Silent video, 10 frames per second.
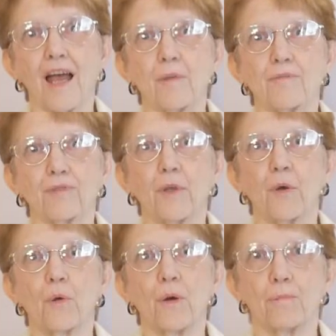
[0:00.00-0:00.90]
I'm
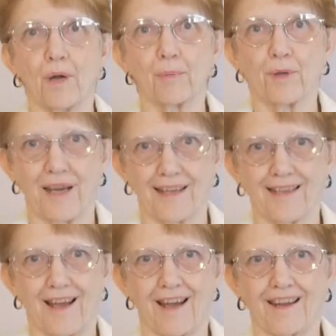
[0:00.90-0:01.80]
Flo Barber
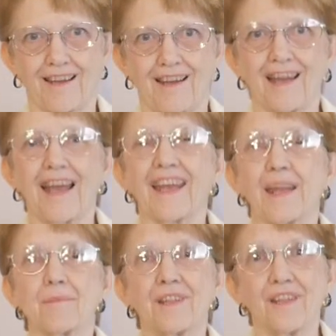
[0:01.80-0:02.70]
Hancock,
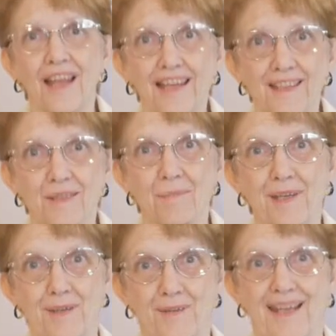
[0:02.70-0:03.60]
and I'm delighted to
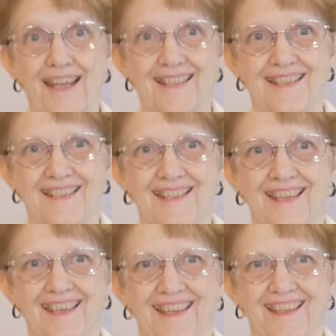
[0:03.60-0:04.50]
be here in Kansas
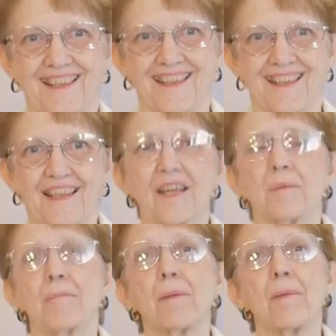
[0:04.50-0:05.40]
City.
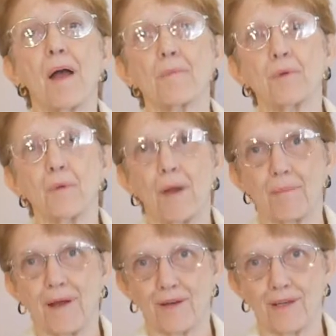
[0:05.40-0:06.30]
My mom grew
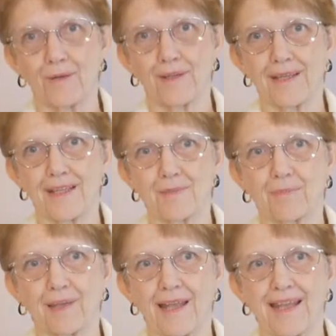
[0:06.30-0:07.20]
up out here in these
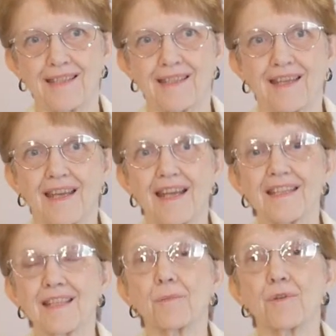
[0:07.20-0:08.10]
plains,
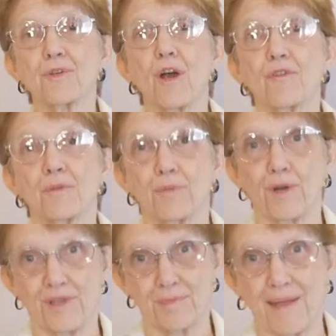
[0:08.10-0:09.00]
and summers often
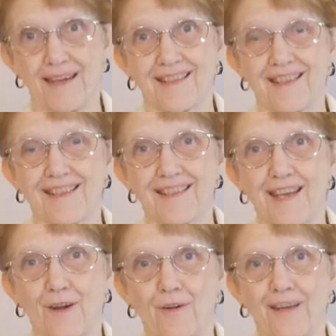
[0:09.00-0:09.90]
brought us back to this
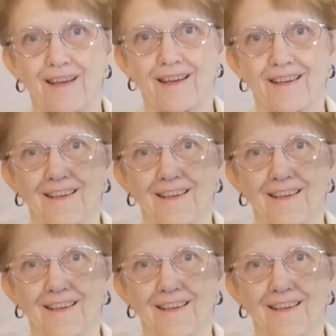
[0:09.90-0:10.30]
area.